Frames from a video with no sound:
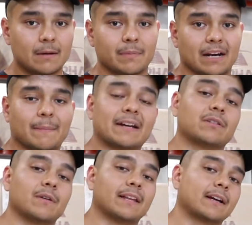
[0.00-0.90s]
But I might
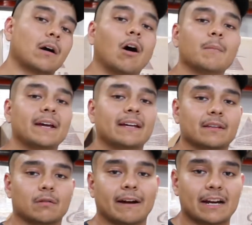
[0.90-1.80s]
throw in an arm day in
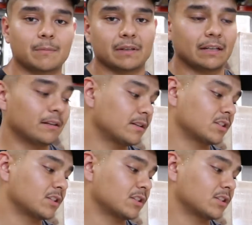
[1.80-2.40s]
there randomly,